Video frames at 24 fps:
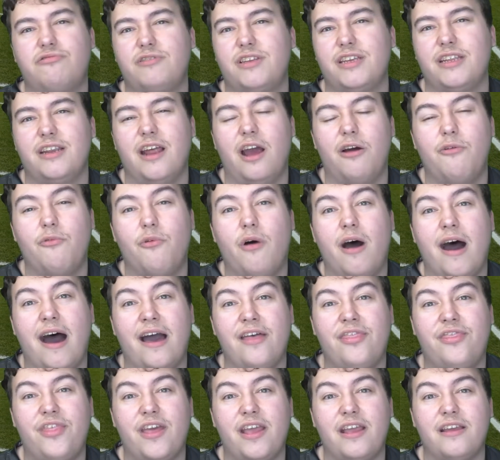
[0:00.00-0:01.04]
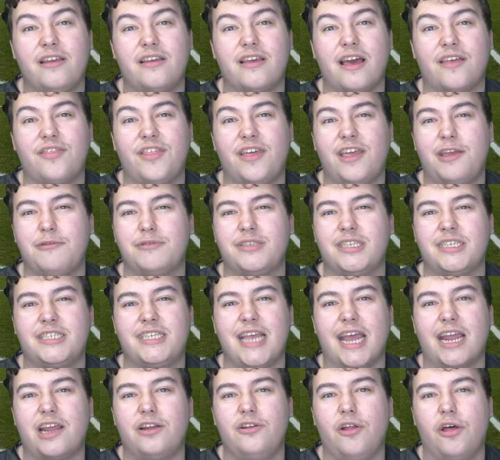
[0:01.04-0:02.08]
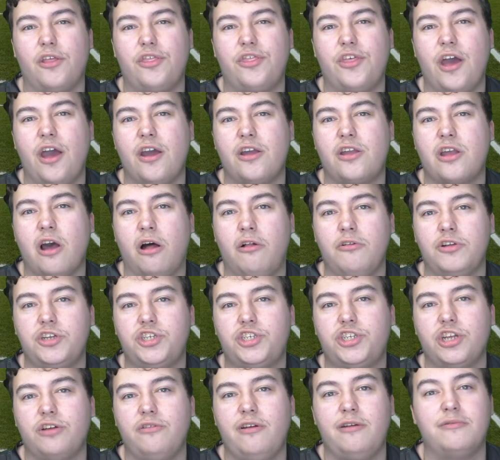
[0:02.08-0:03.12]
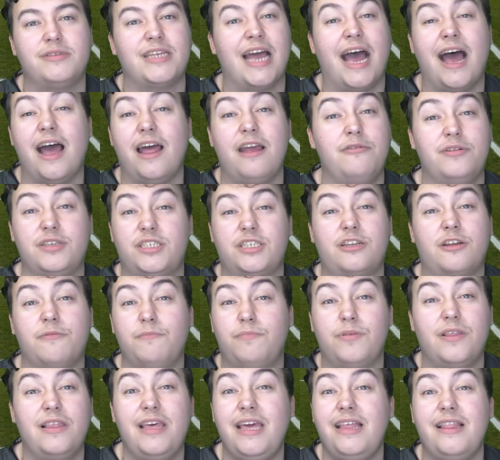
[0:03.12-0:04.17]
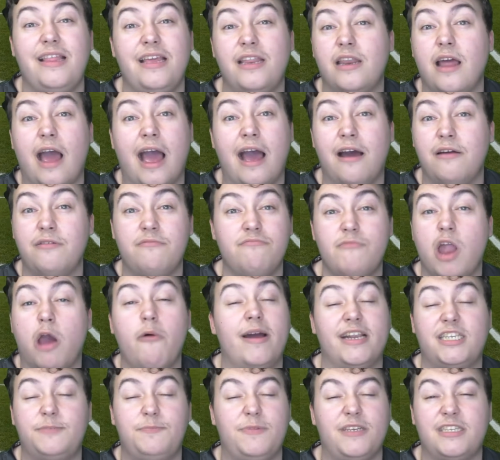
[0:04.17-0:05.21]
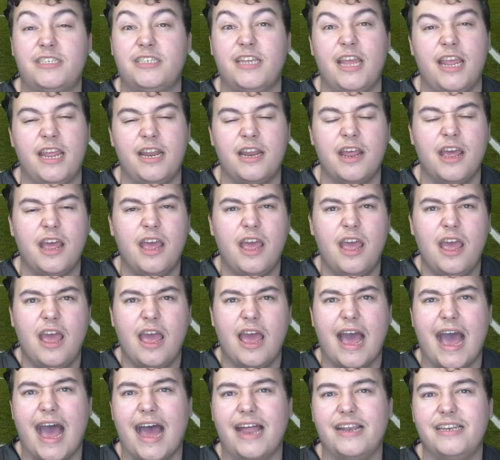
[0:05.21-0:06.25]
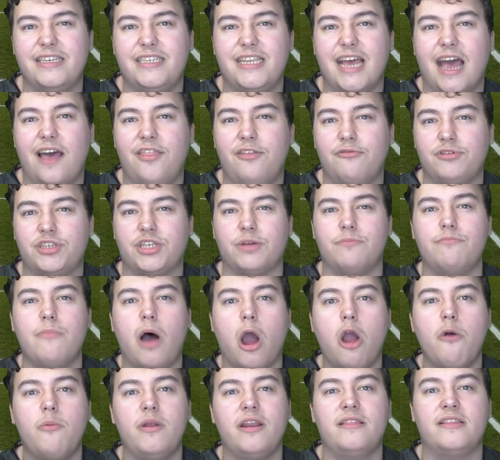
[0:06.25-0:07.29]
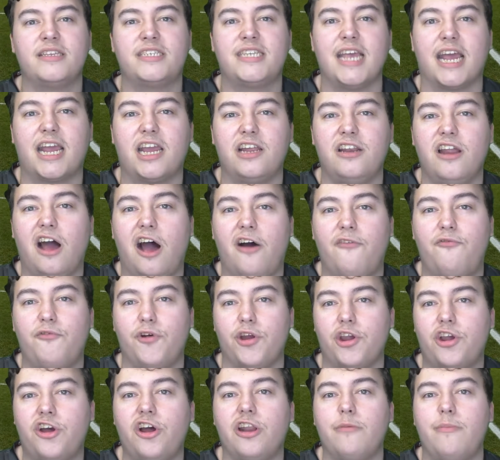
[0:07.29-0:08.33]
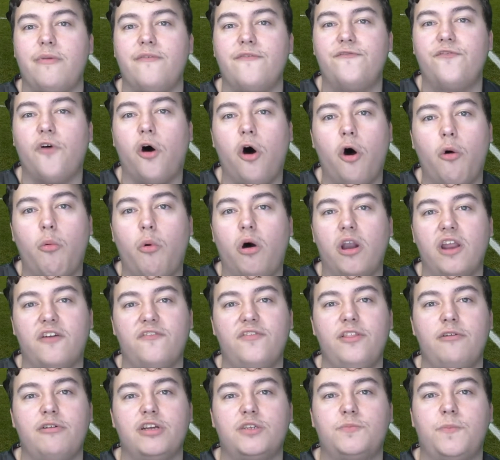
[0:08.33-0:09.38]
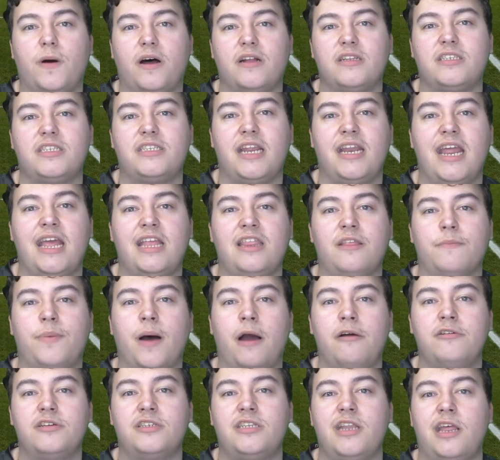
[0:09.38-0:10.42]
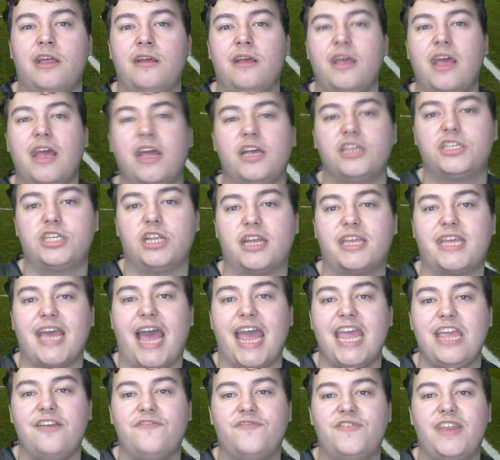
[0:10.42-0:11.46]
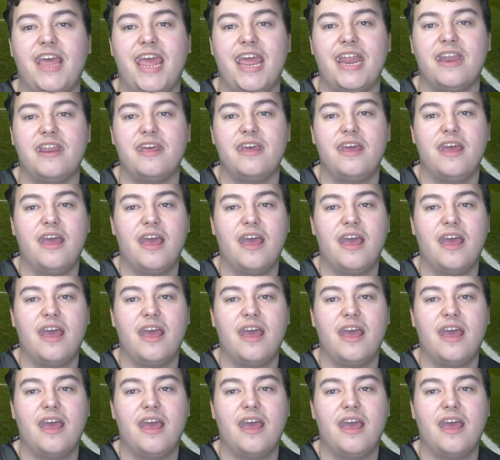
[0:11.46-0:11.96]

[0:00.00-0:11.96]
You know what? I think it was the second or third goal. It was completely nowhere to be seen. And there was a moment in the second half where it could have been 4-1 if Lewis Potter didn't hit the post and it sort of caved in.